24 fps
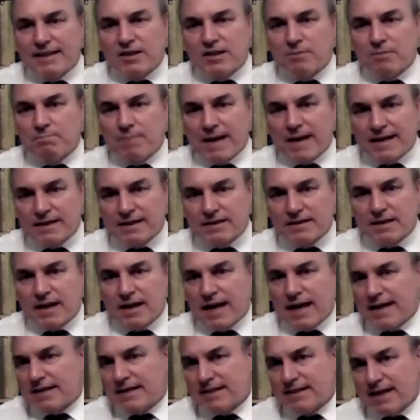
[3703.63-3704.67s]
the best
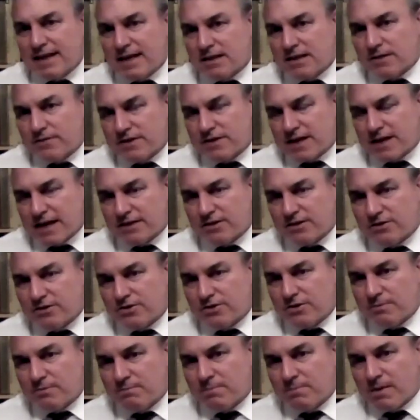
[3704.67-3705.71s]
essays of
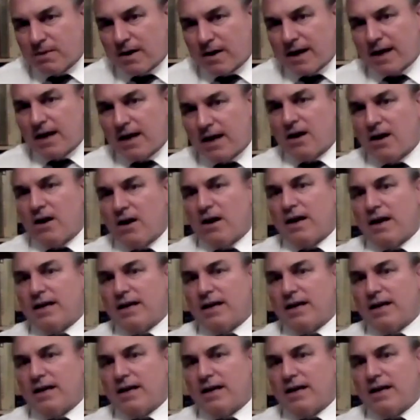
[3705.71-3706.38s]
Chesterton by uh,